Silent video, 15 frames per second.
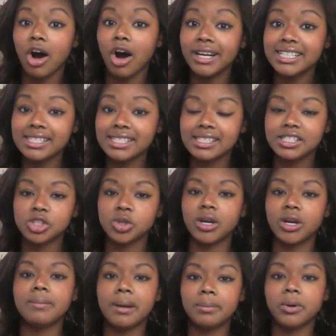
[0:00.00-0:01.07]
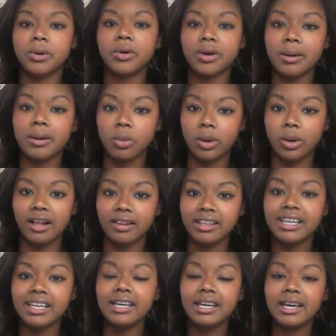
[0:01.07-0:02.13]
honestly train my program well
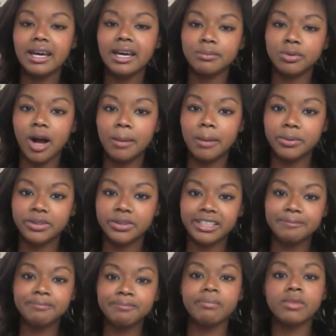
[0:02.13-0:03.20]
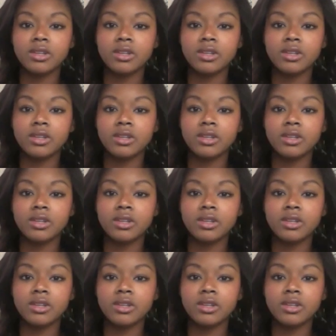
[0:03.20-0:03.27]
and properly.